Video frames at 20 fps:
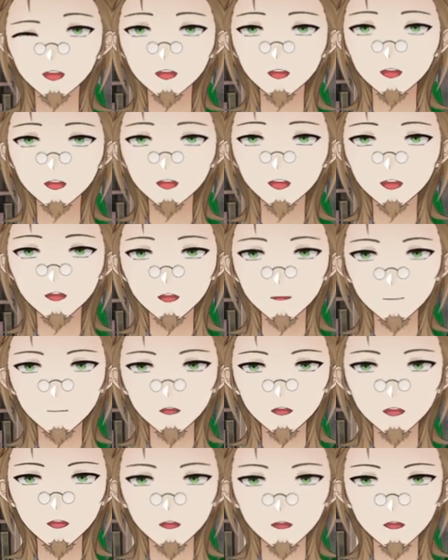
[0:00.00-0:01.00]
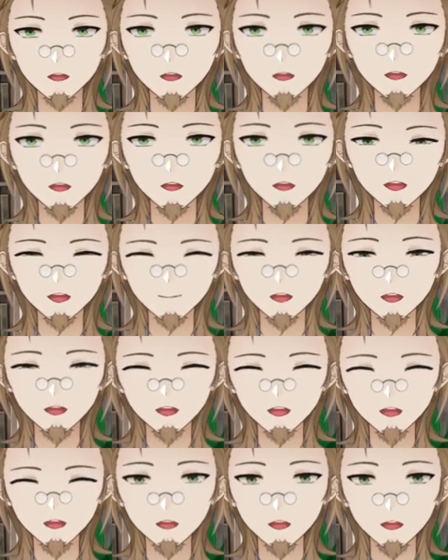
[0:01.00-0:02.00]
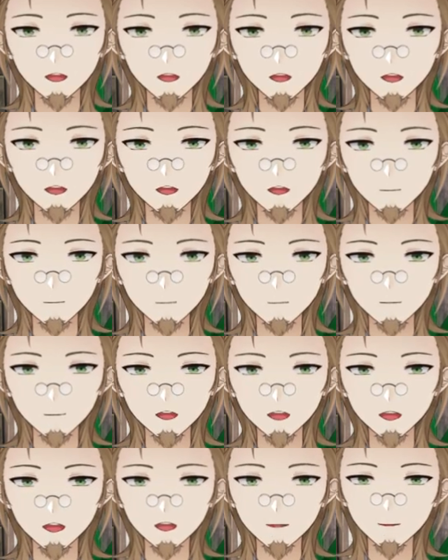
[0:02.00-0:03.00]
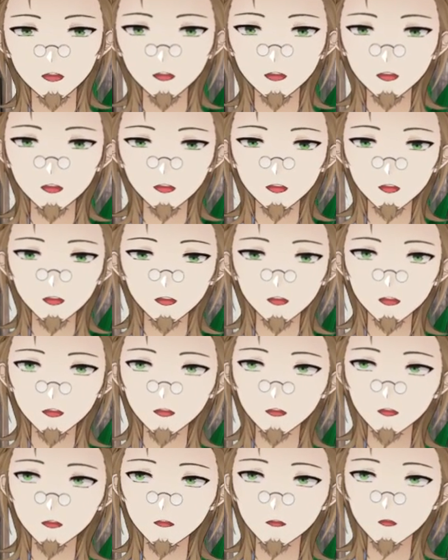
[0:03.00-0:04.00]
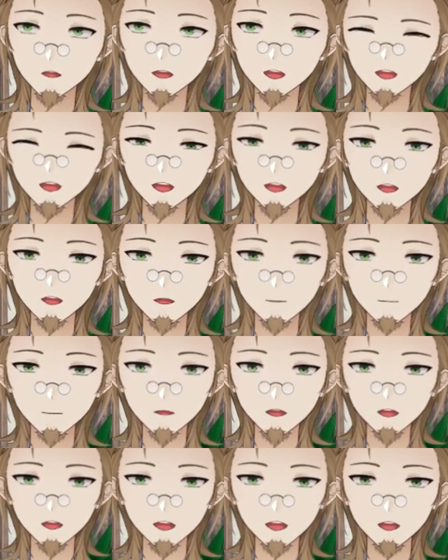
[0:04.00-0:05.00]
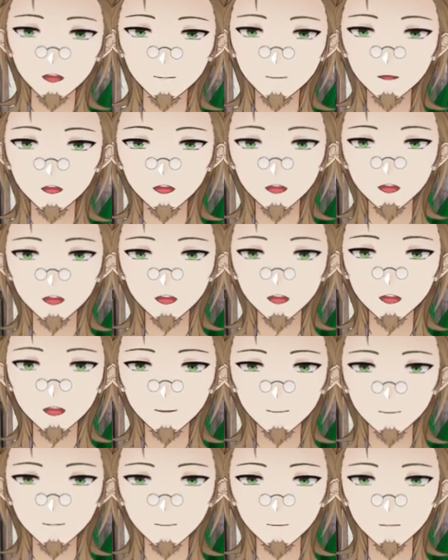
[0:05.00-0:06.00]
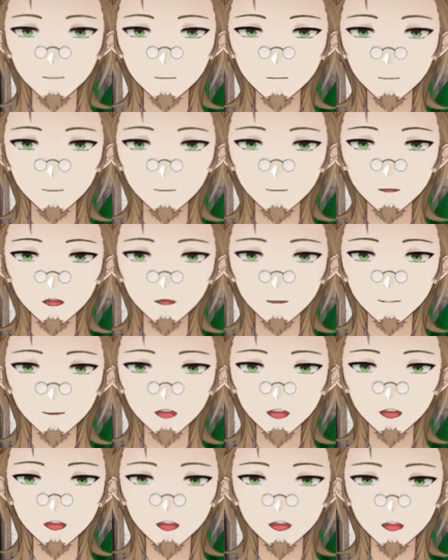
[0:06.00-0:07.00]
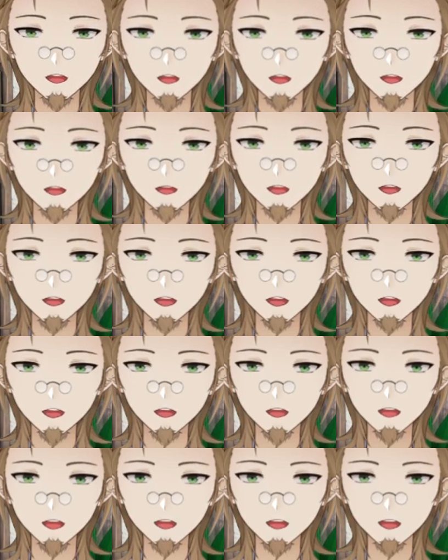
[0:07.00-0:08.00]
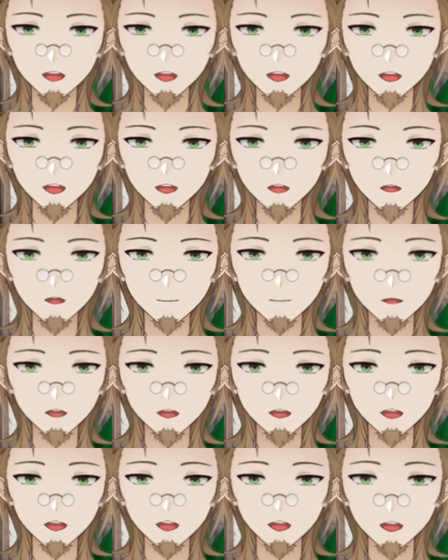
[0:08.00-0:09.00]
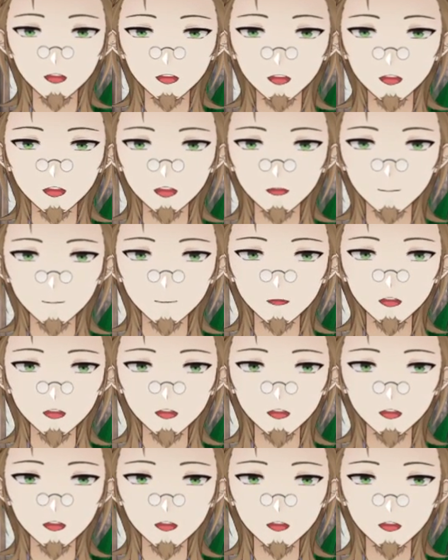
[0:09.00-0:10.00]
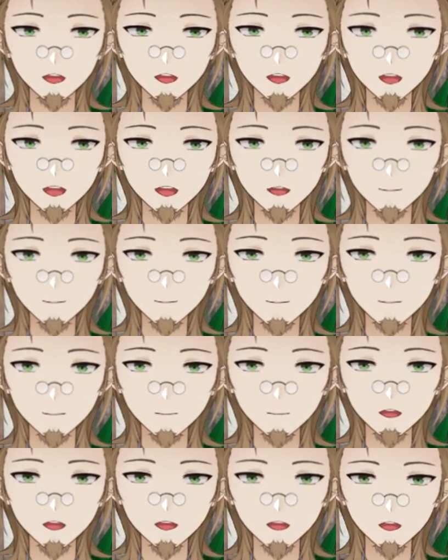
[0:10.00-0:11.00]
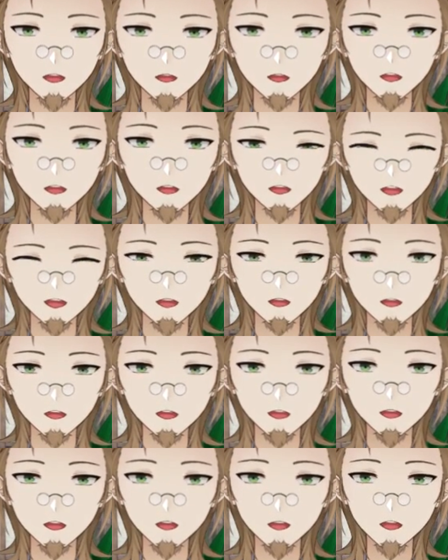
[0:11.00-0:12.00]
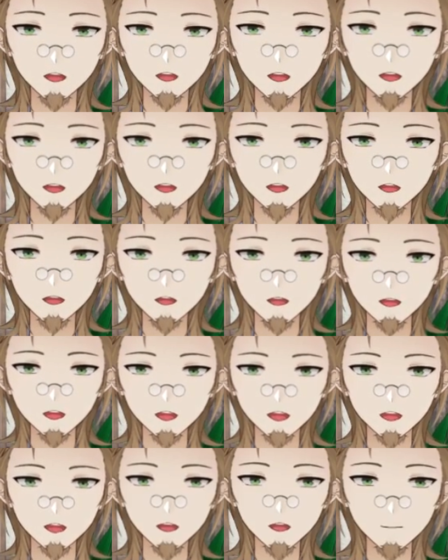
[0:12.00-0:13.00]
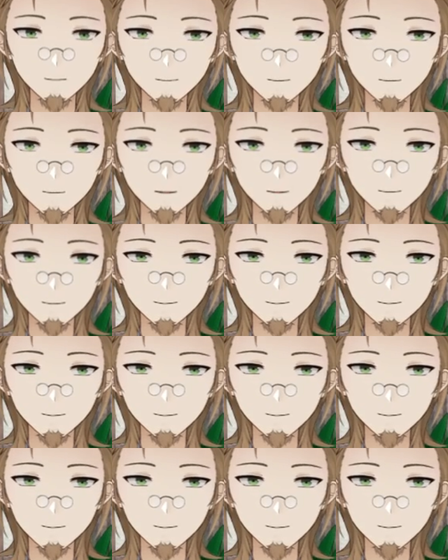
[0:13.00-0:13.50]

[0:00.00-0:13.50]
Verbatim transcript: it doesn't make sense if she is but they have such a like striking resemblance that i just i can't overlook it like they have the same hair color they're elves